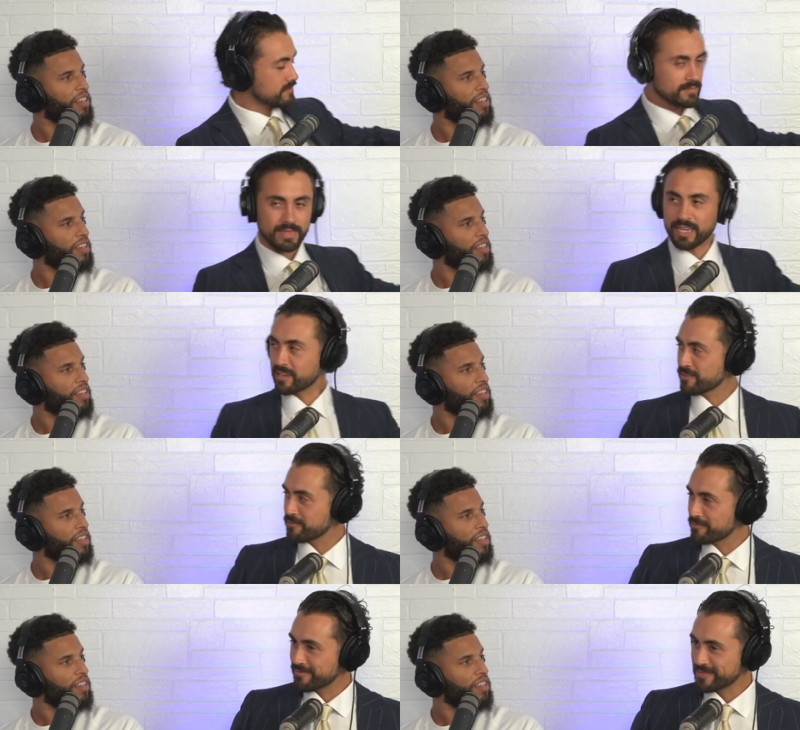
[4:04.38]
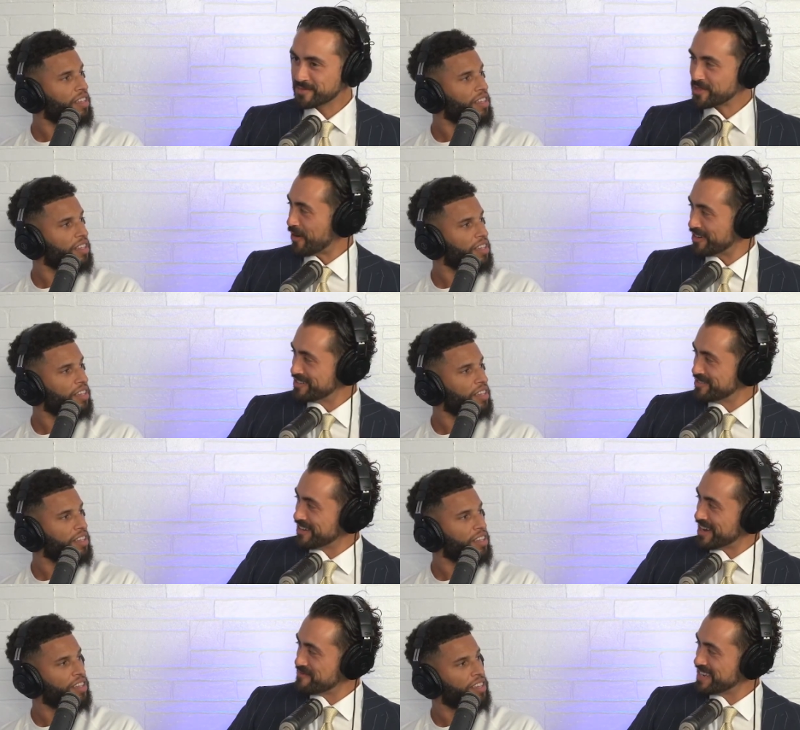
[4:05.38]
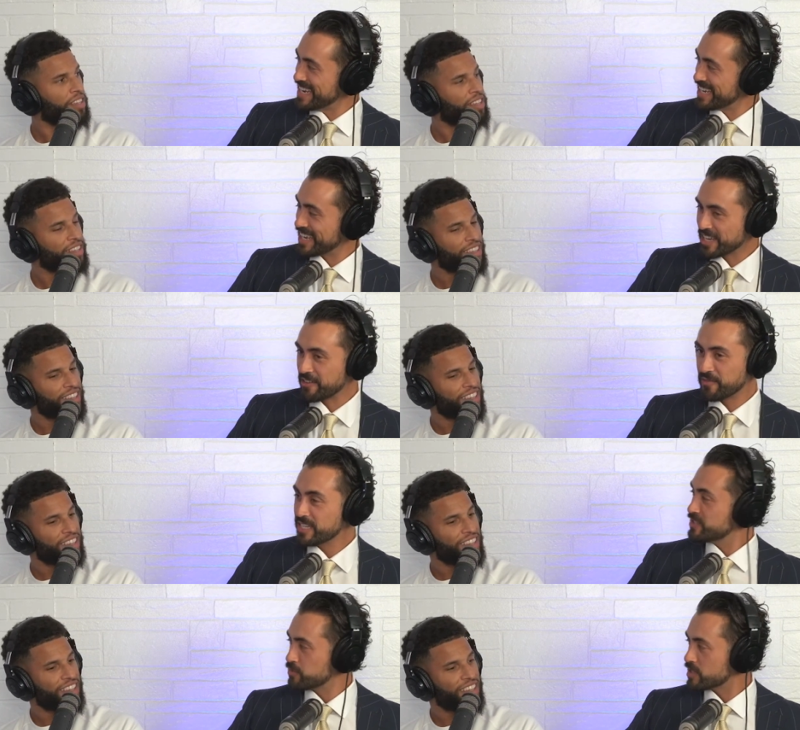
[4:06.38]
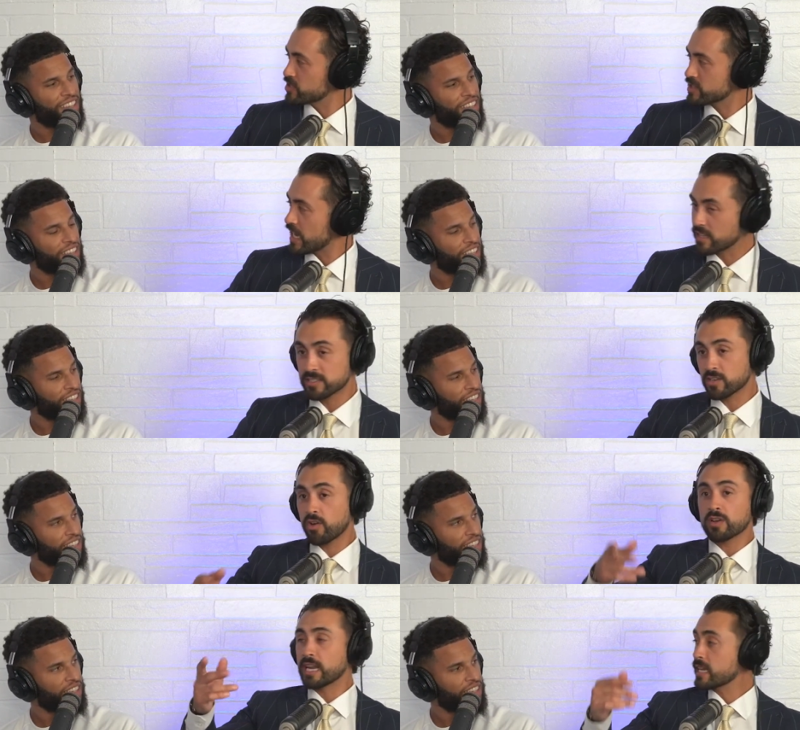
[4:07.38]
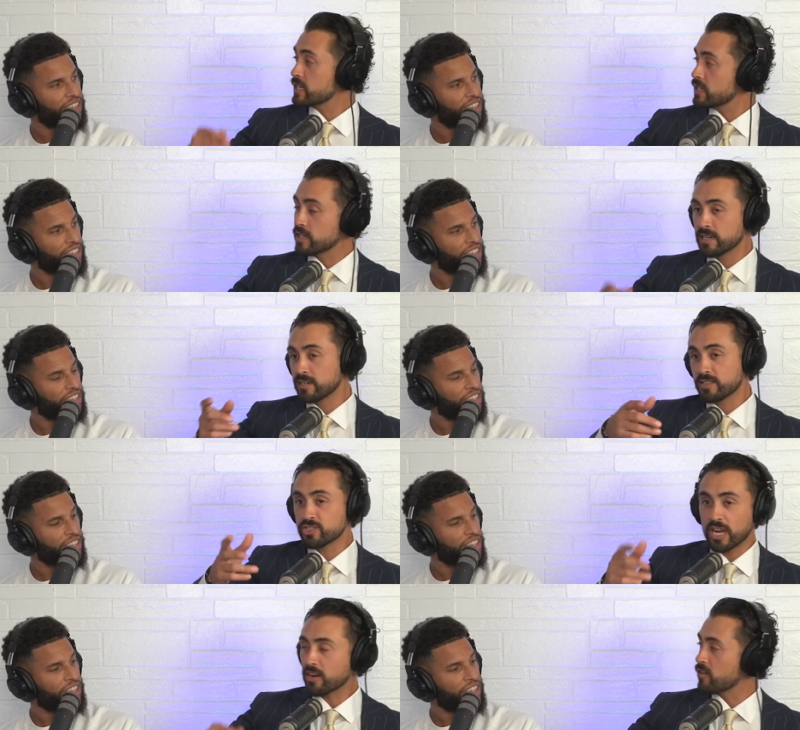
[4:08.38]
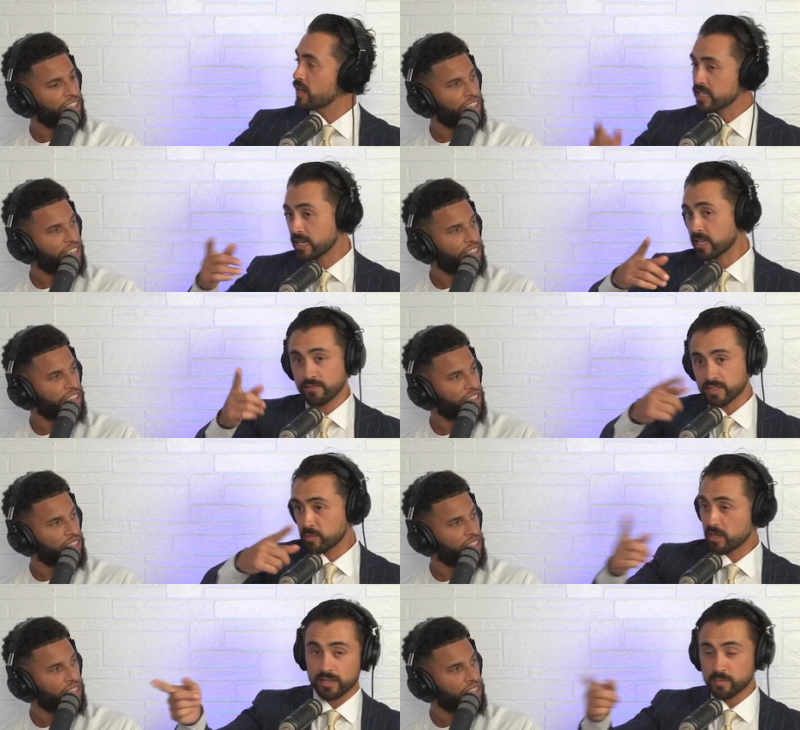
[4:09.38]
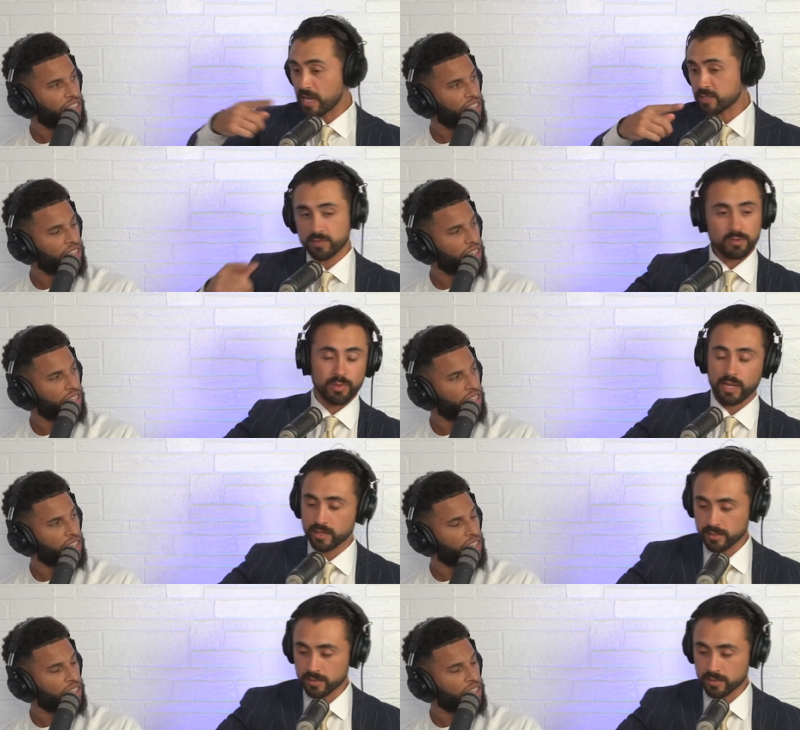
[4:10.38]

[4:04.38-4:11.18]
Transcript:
Speaker 1: like I'm sorry, dude. I didn't mean an inconvenience, but it's just like that. It's like, oh, can I get uh, the check already? And like if a, Spain, a Spanish person will be like.